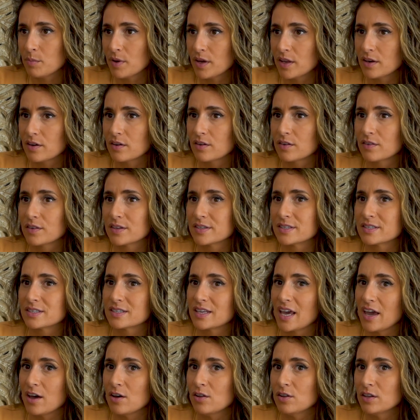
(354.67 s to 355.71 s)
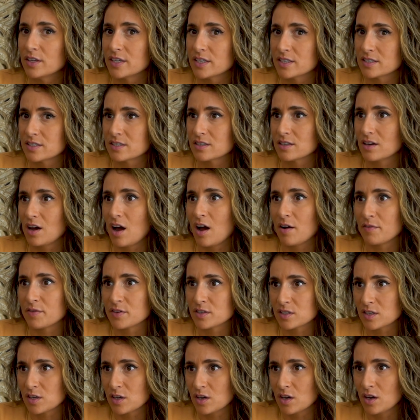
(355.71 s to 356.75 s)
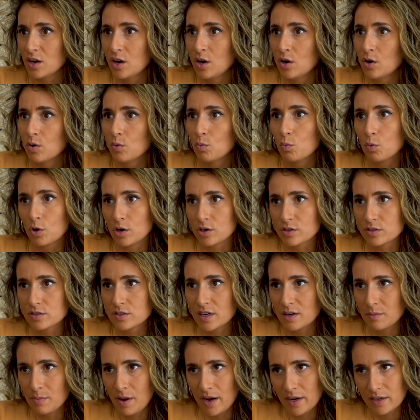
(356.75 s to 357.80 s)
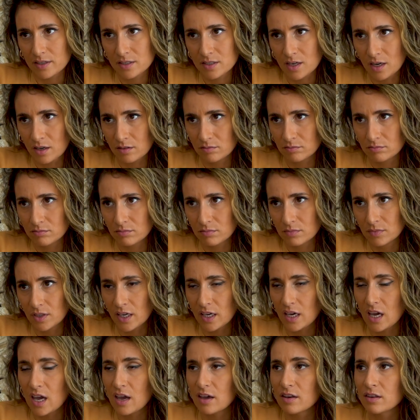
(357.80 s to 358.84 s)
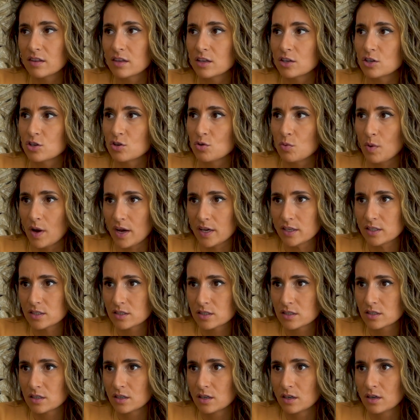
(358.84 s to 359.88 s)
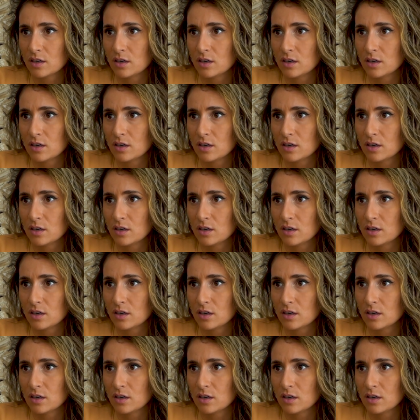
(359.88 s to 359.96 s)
but the scale is obviously worse in Pakistan. Like in the US,